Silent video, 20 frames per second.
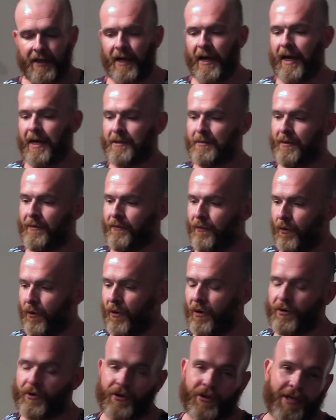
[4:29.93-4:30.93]
As
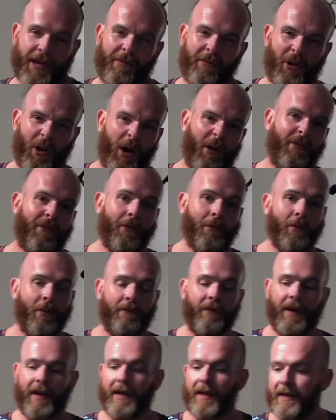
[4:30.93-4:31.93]
before, just have a lot of fun
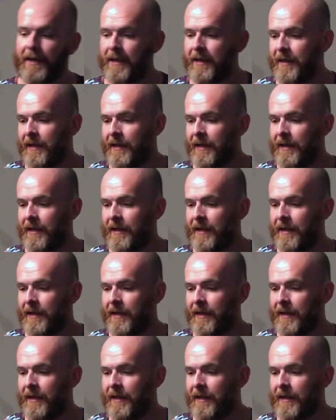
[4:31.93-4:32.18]
with it.